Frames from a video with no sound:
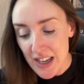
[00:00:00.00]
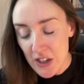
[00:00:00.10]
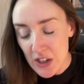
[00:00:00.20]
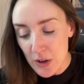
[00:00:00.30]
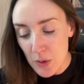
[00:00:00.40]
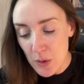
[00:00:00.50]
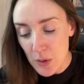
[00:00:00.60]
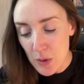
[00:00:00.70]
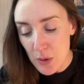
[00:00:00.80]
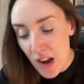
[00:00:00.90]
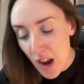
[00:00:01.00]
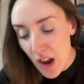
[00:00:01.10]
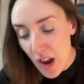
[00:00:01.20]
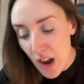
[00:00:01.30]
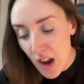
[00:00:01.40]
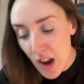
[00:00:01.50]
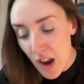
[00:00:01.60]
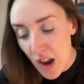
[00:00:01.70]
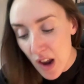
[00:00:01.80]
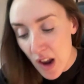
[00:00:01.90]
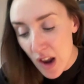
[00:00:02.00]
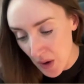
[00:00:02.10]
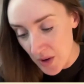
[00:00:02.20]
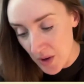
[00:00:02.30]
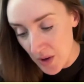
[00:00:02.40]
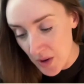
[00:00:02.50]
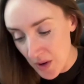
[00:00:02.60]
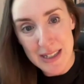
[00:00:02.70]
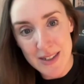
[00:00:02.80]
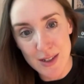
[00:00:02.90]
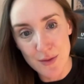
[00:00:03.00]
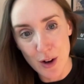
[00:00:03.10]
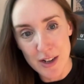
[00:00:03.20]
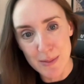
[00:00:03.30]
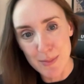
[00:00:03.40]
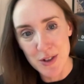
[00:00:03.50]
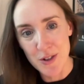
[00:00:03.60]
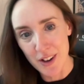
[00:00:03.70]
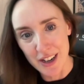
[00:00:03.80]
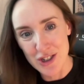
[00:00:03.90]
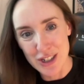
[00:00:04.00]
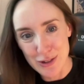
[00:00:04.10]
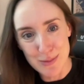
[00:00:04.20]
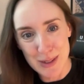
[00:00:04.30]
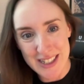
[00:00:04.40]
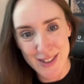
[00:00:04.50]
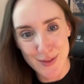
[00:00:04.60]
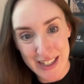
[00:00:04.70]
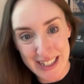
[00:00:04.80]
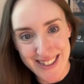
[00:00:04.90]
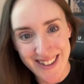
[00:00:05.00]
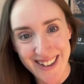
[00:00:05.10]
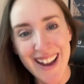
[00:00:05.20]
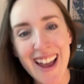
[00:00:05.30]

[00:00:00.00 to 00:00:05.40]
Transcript: a lot of plays that get put on are decent pieces of writing, but they're not actually good pieces of theatre.